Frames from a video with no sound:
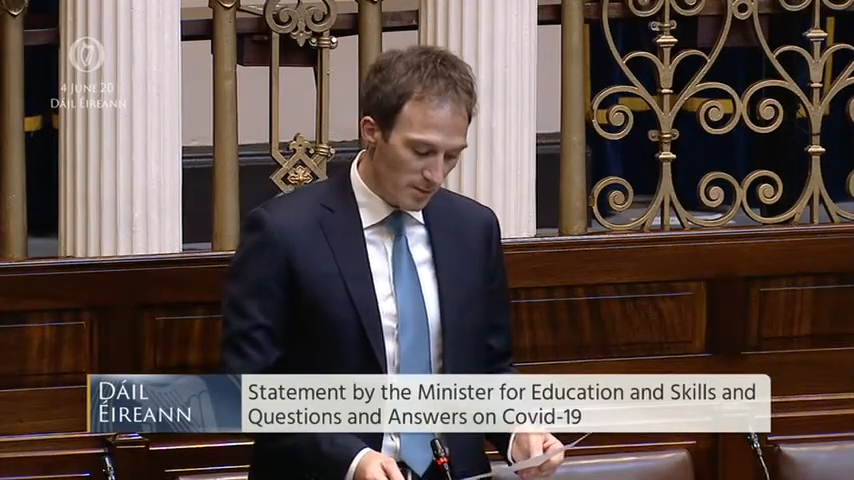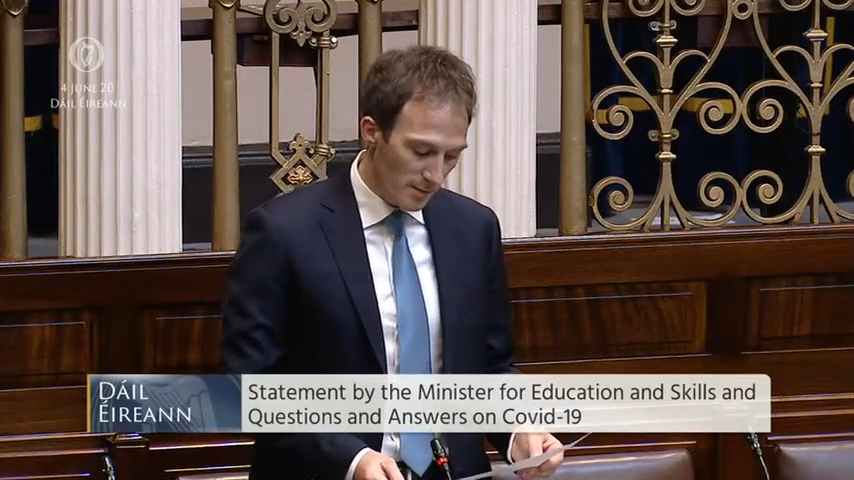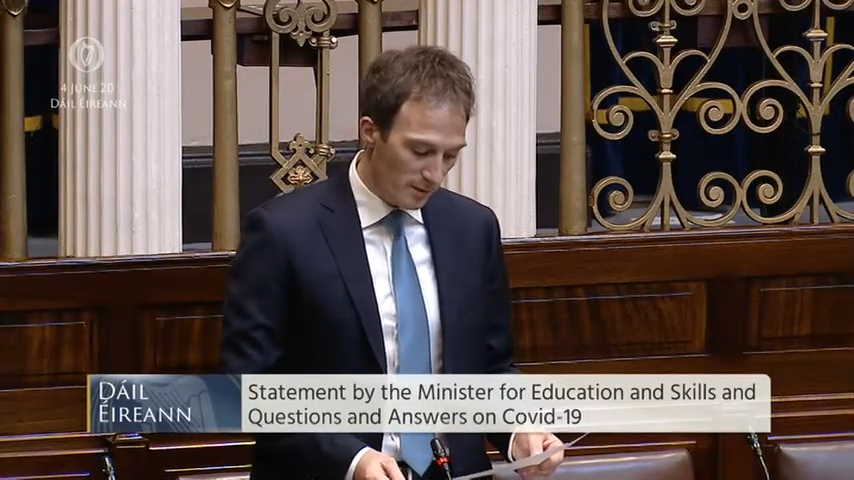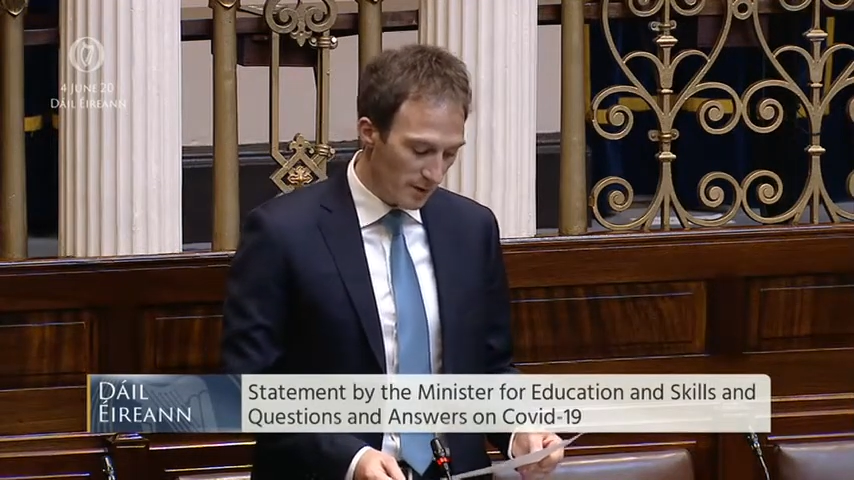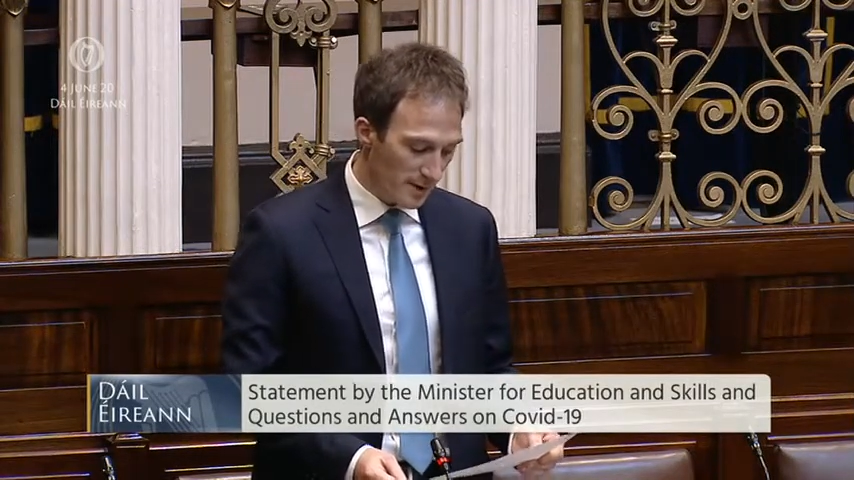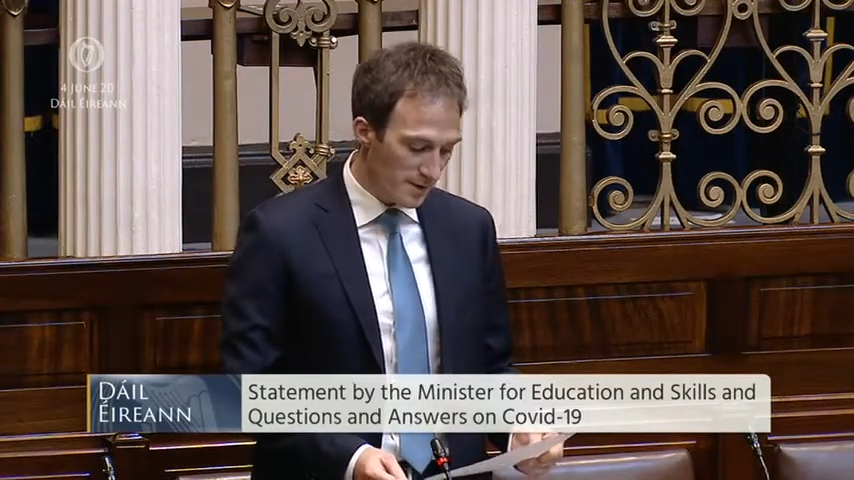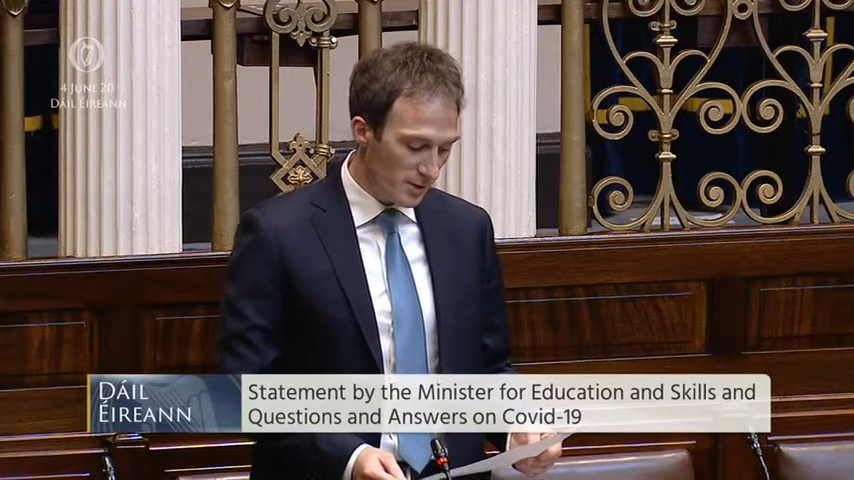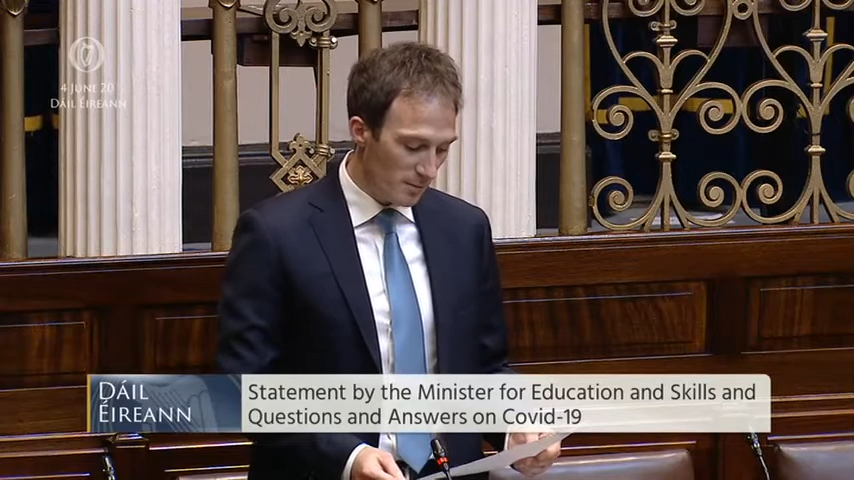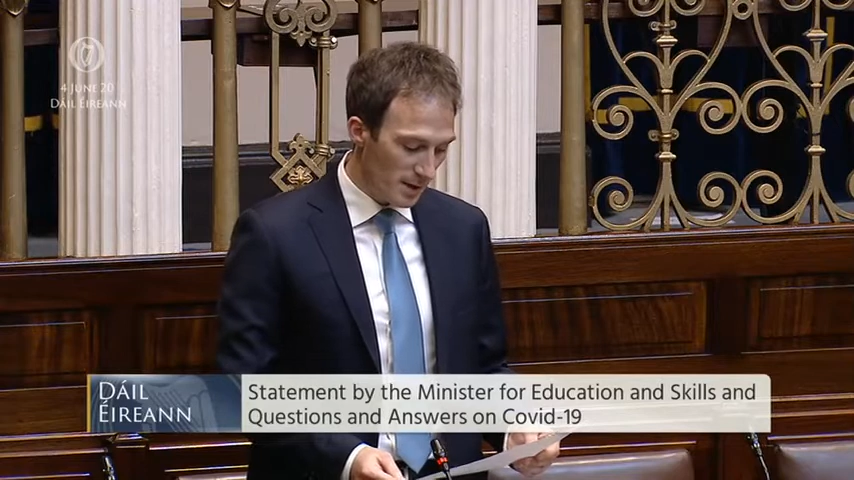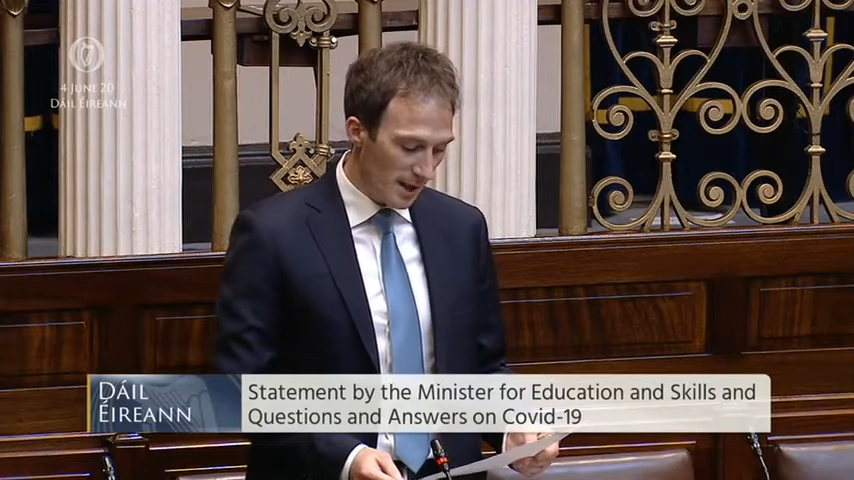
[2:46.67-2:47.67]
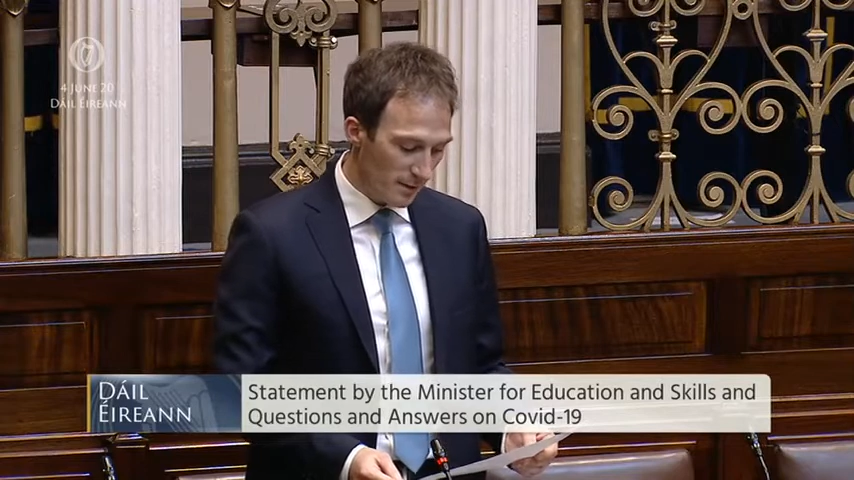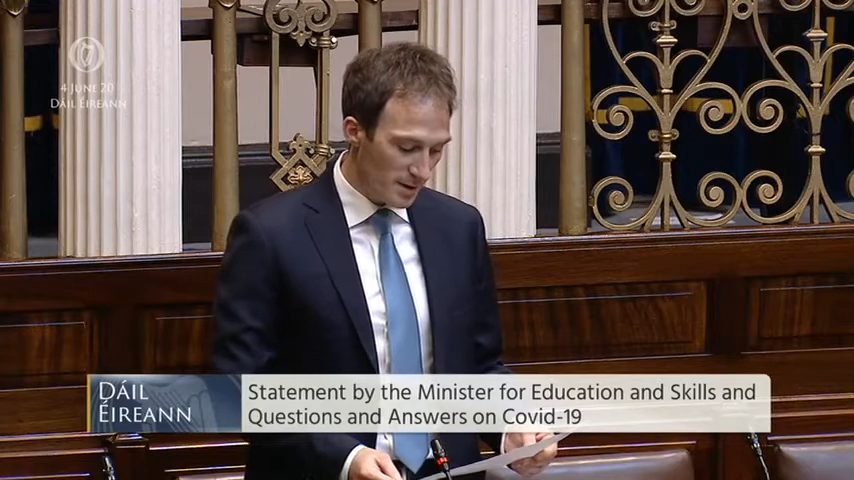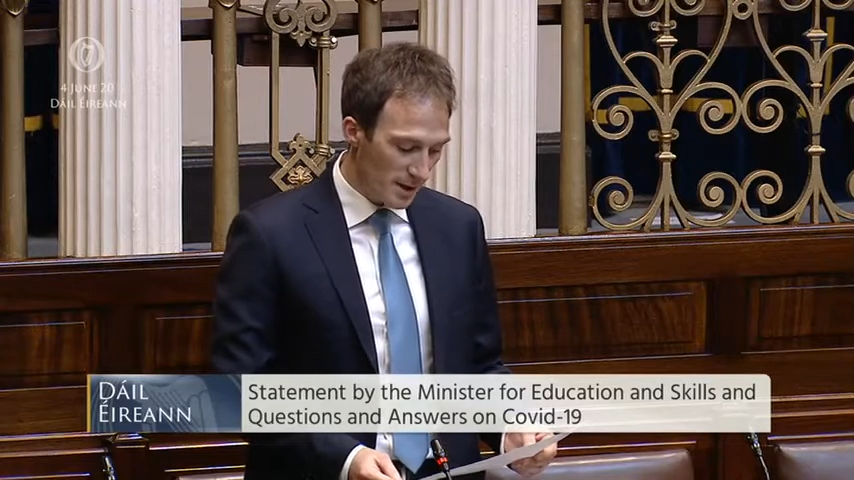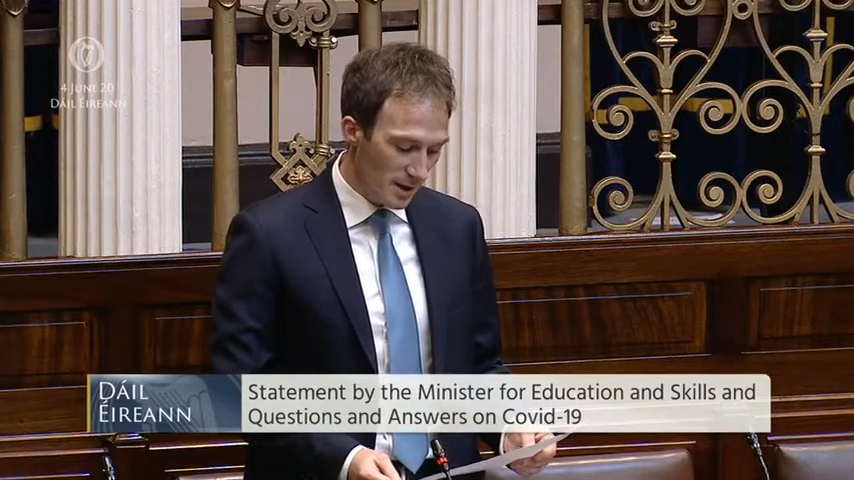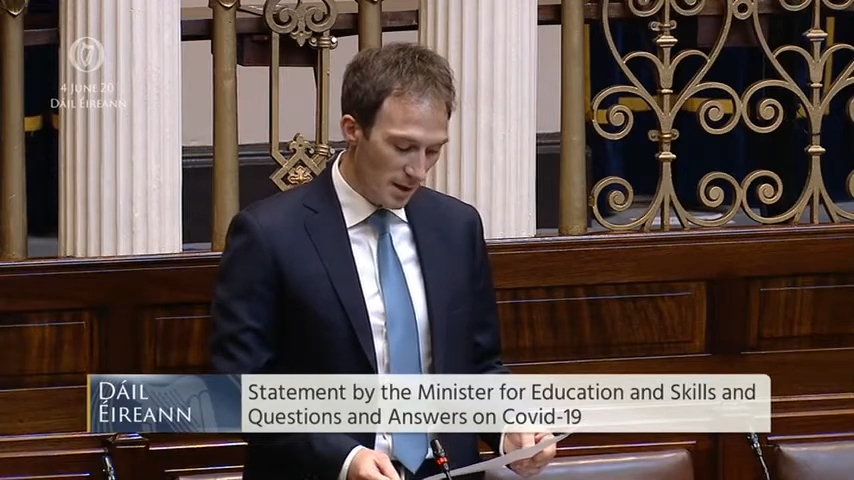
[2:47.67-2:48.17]
may provide some
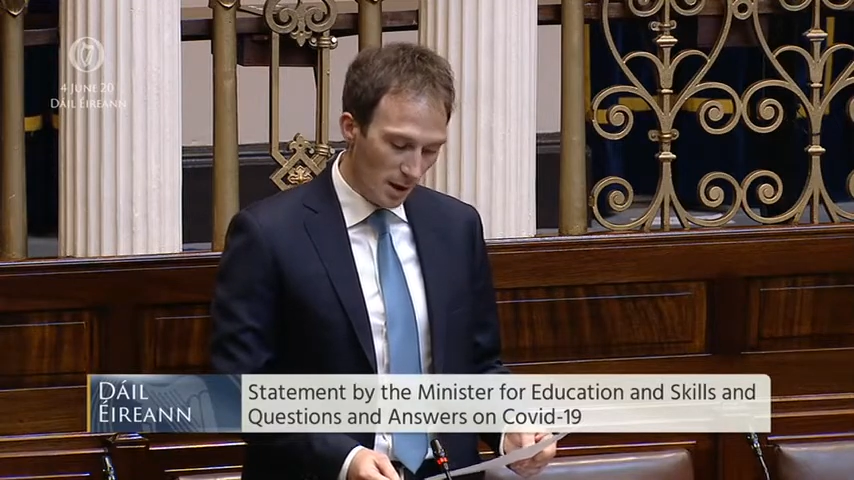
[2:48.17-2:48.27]
clarity